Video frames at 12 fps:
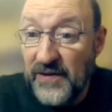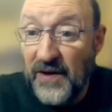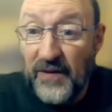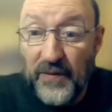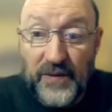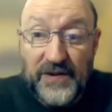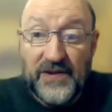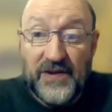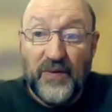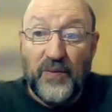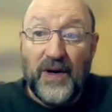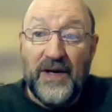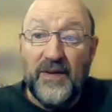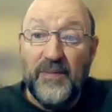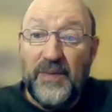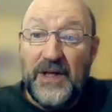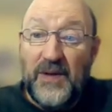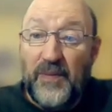In other words, it's the way the
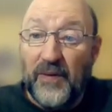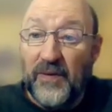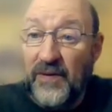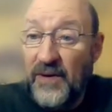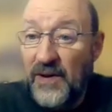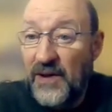people